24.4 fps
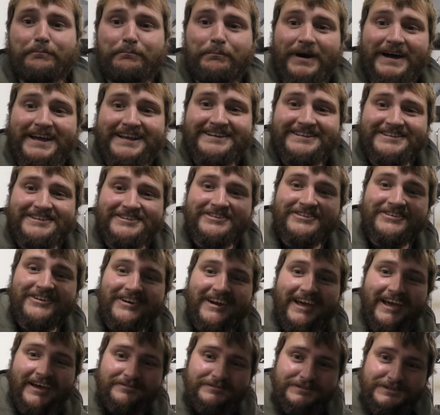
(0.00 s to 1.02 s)
But you're
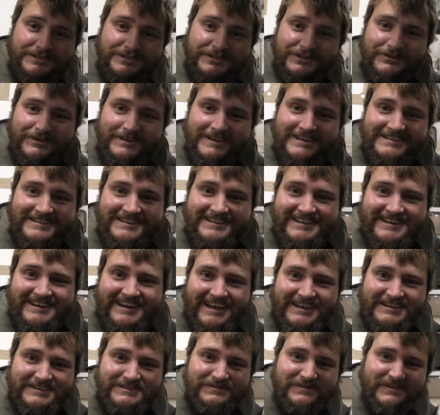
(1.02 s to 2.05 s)
gonna have to tune into the
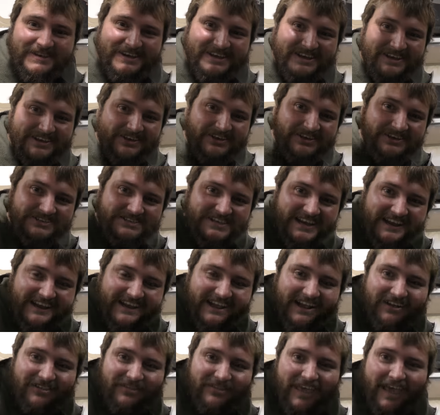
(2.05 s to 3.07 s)
next video to check
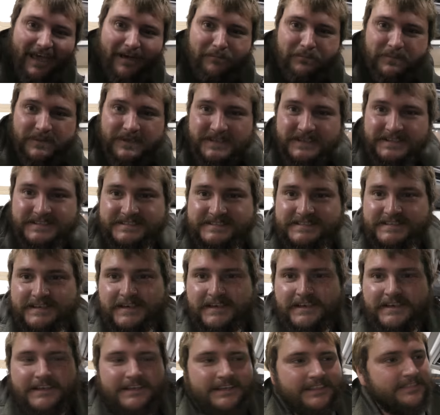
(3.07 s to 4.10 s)
out that beast.
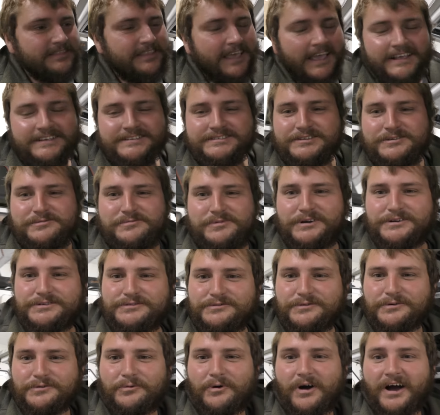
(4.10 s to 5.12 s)
Thanks so much
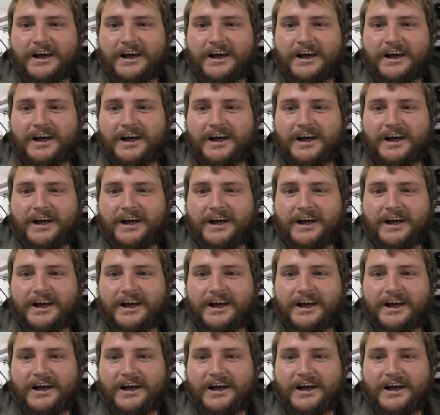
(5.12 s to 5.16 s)
for